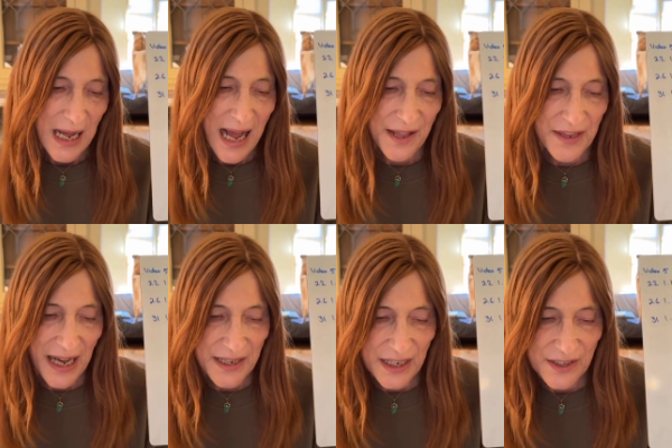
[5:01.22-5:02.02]
And
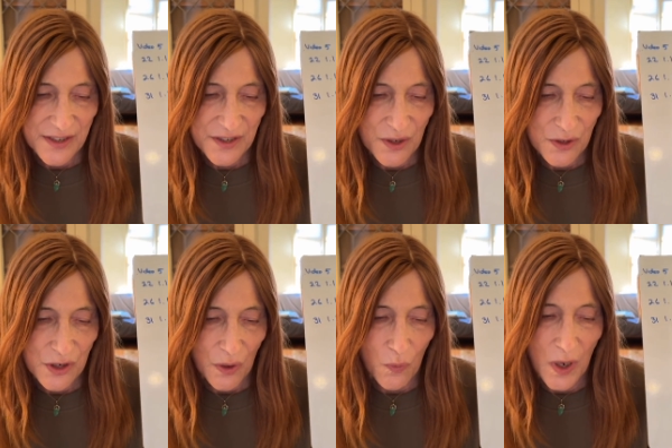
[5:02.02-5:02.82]
that is
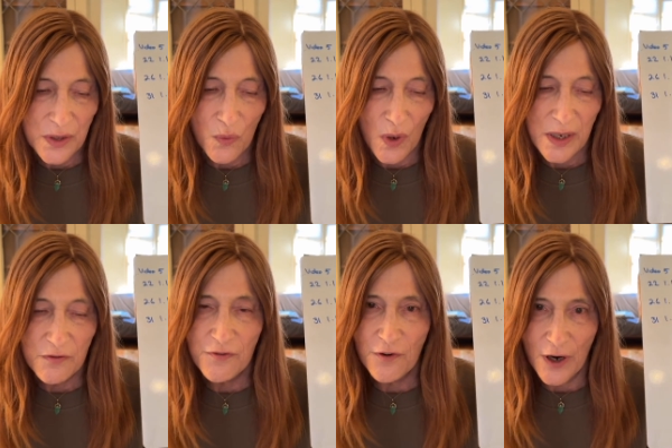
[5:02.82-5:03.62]
Sutra
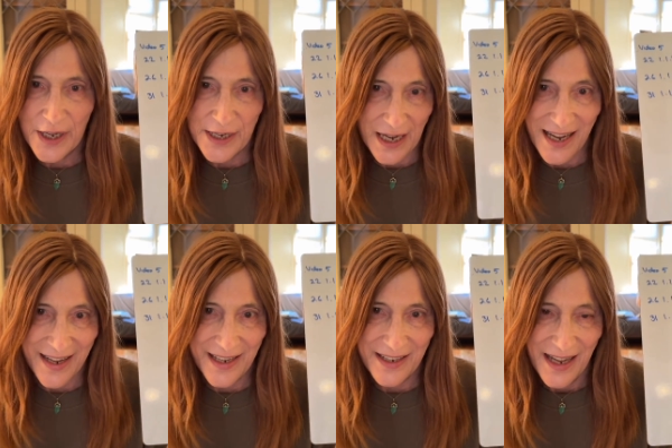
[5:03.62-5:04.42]

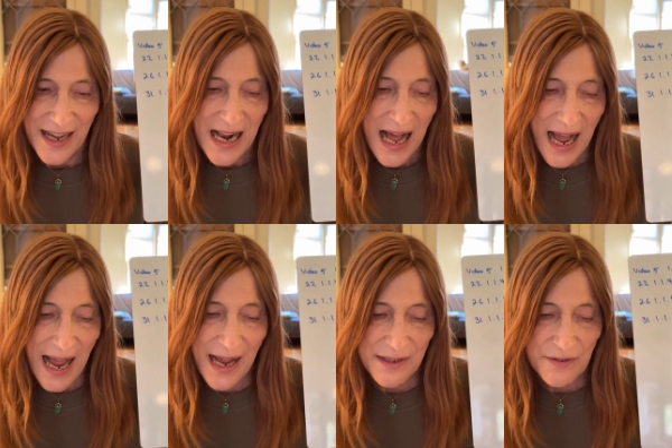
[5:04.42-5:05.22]
1149
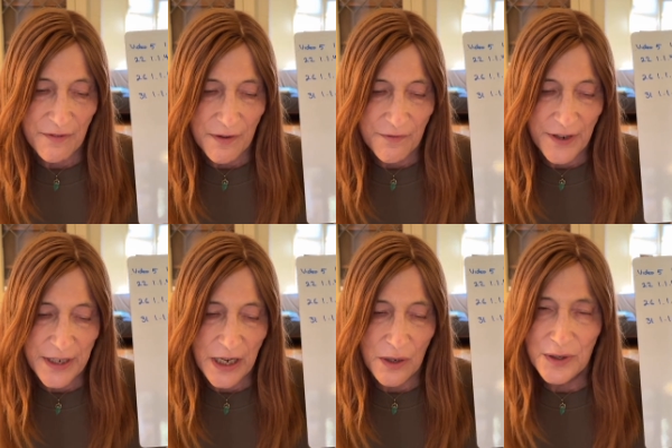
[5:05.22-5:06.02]
and
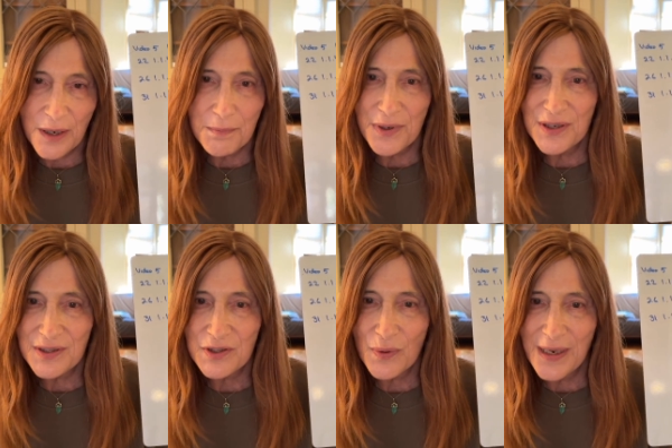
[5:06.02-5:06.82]
video number
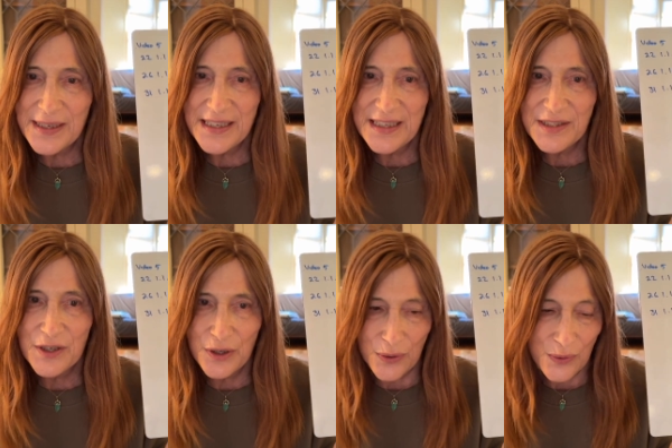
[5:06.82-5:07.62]

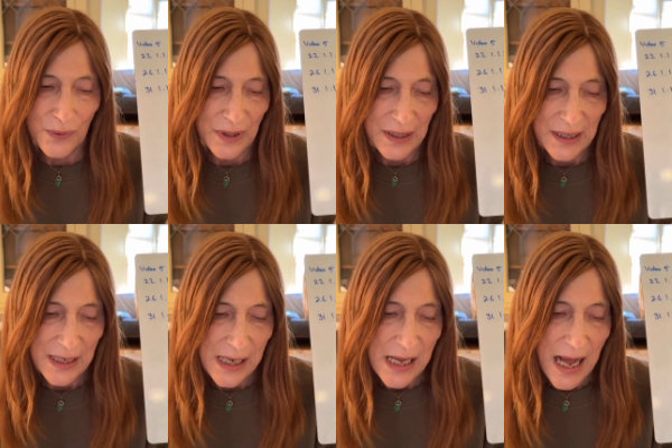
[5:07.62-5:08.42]
22.
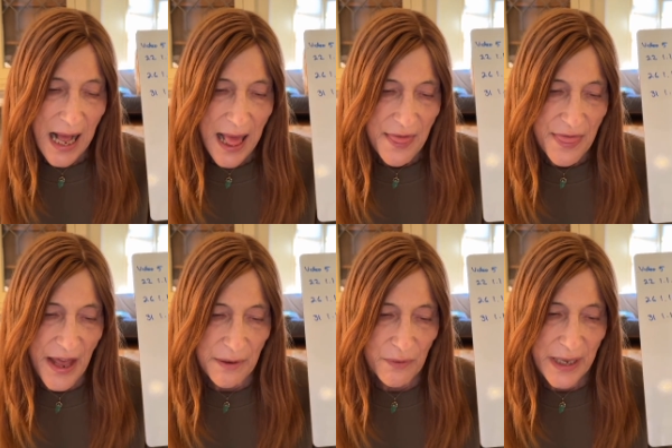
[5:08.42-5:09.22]

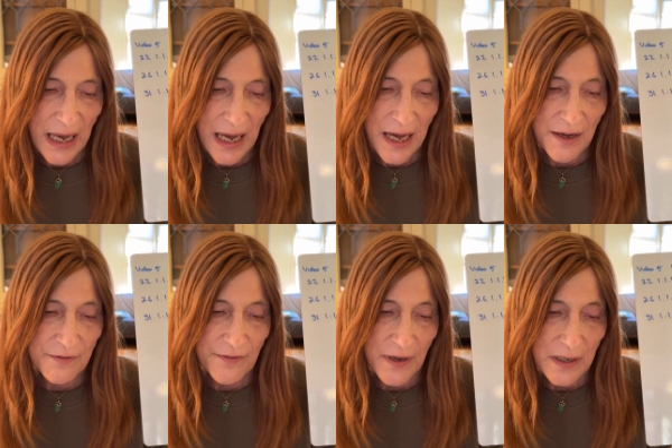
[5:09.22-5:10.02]
Then we have
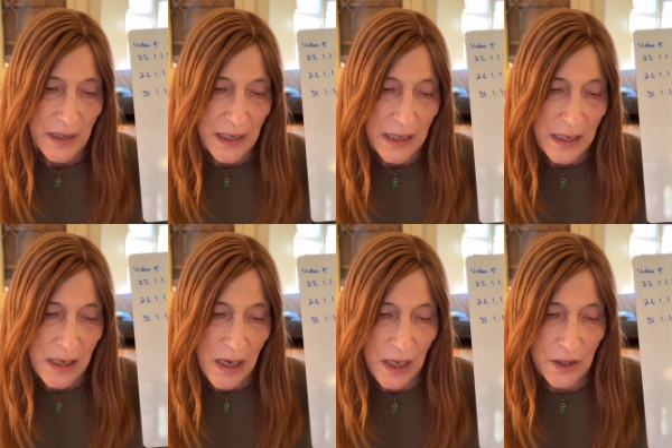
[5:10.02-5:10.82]

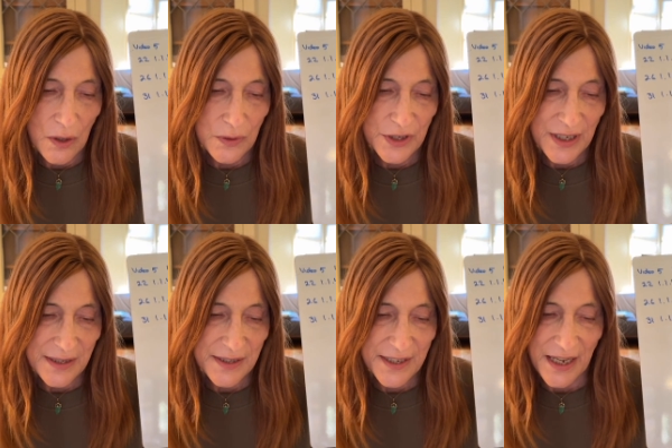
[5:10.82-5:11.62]

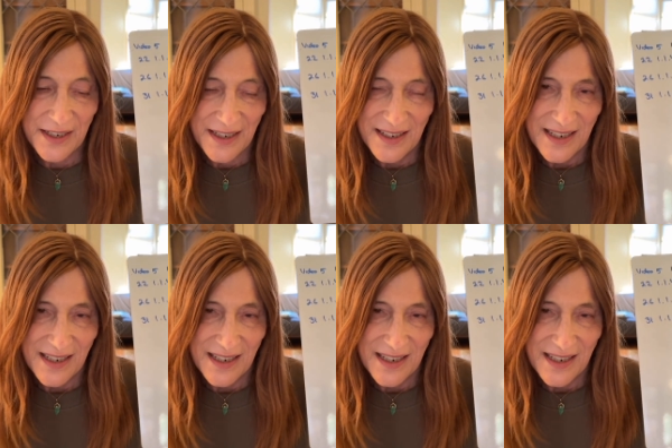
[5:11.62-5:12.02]
Alontyasya,